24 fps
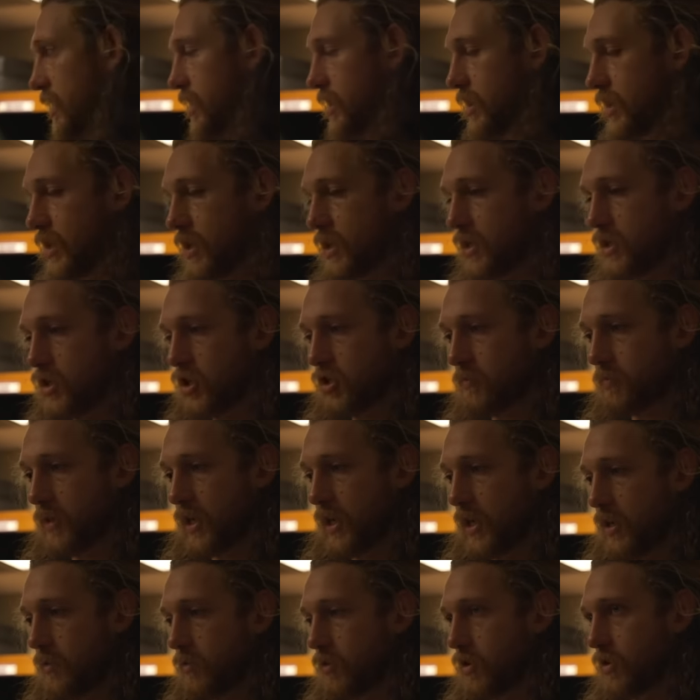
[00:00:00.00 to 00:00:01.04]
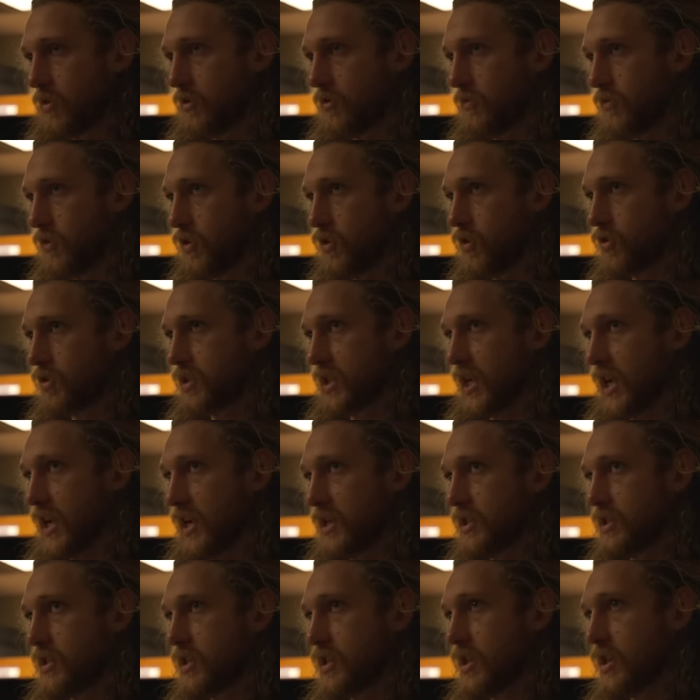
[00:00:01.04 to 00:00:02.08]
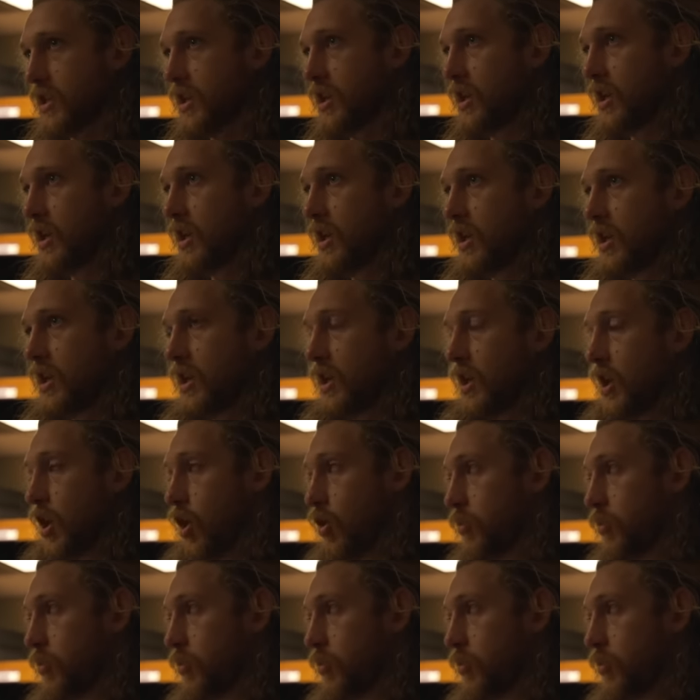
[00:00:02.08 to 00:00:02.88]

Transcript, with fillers: and, and just being able to for those guys to